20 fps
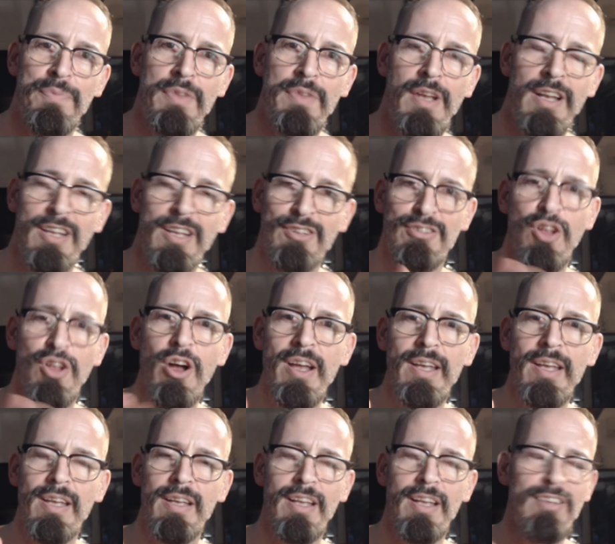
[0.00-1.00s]
and it's
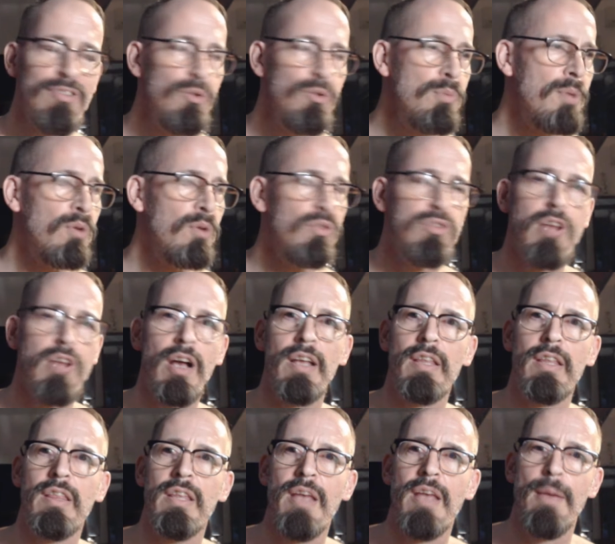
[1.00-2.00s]
like it's almost
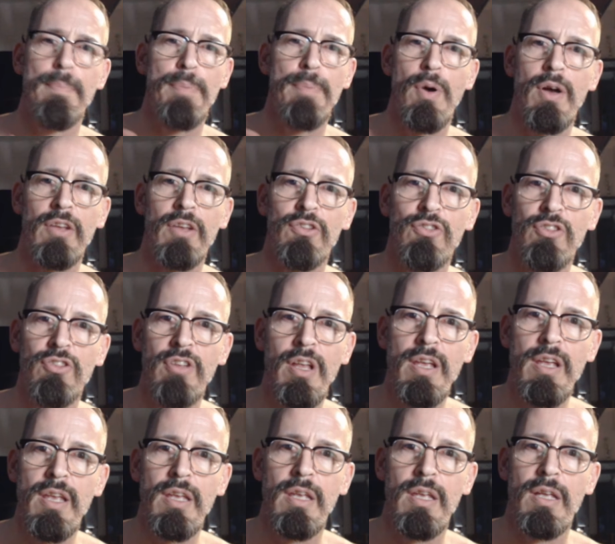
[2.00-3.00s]
like the Empire
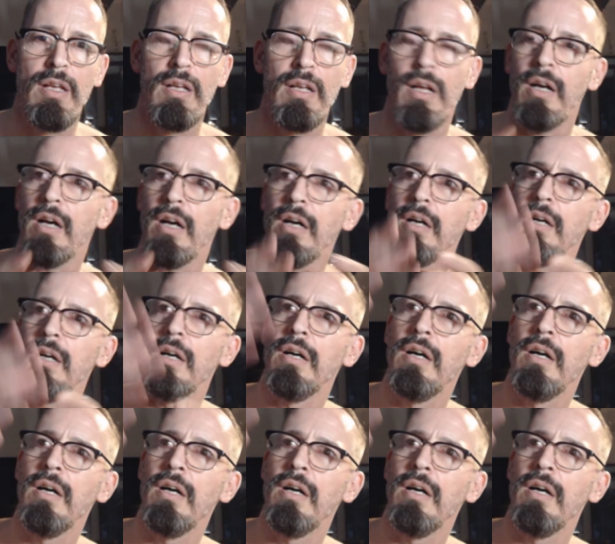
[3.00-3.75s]
State, uh,